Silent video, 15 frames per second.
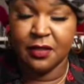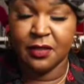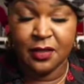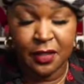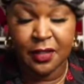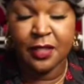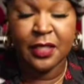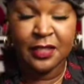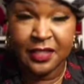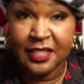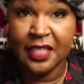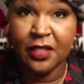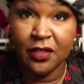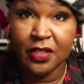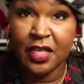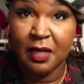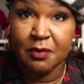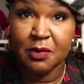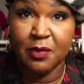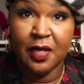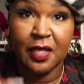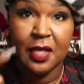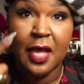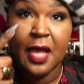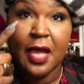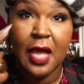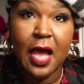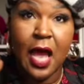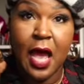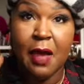the concealer comes with.
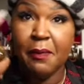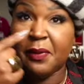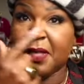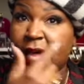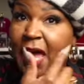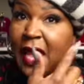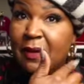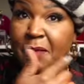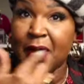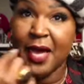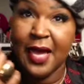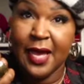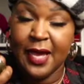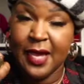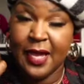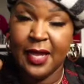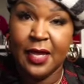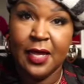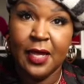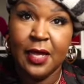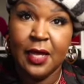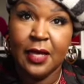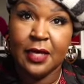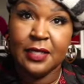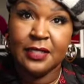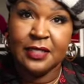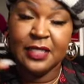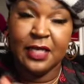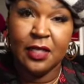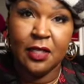I apply my
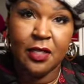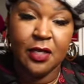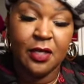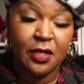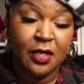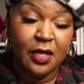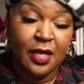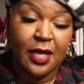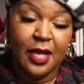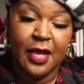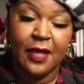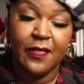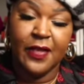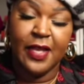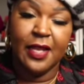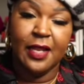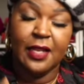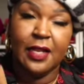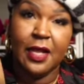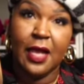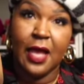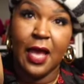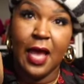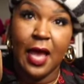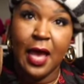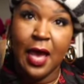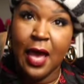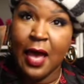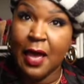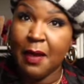concealer and then
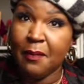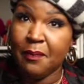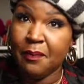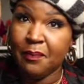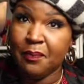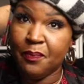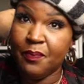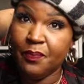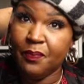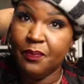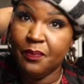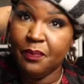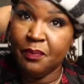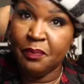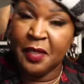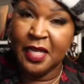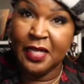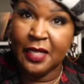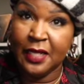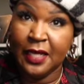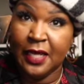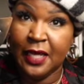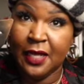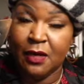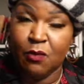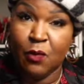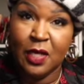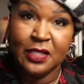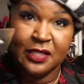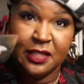I beat it in.
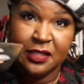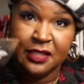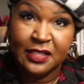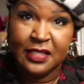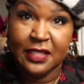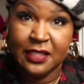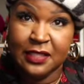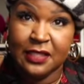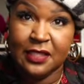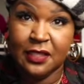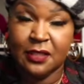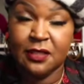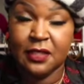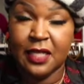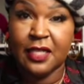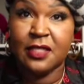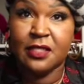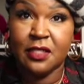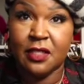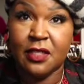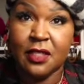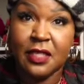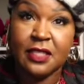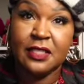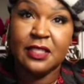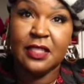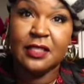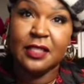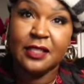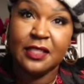Once it sits and gets to the
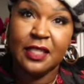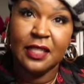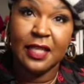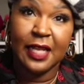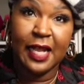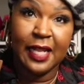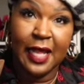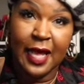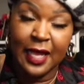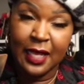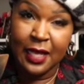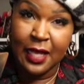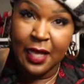consistency that I like,